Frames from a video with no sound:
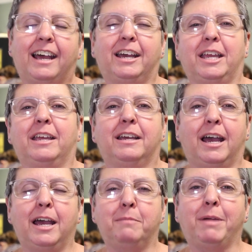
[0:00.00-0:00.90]
Hi,
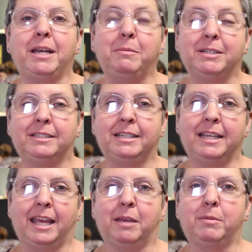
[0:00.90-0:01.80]
uh, my name is
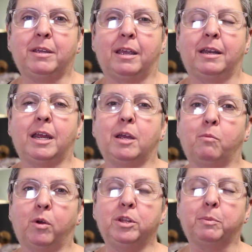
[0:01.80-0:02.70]
Cindy Hammack, and I
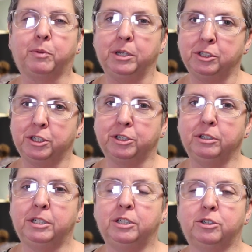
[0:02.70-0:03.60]
am one of the
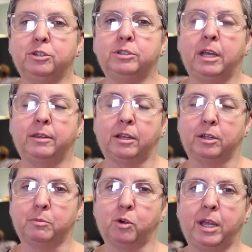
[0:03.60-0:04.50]
pre-engineering teachers at the
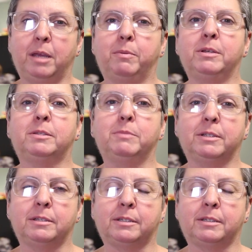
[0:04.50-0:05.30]
Claremore campus. Mrs.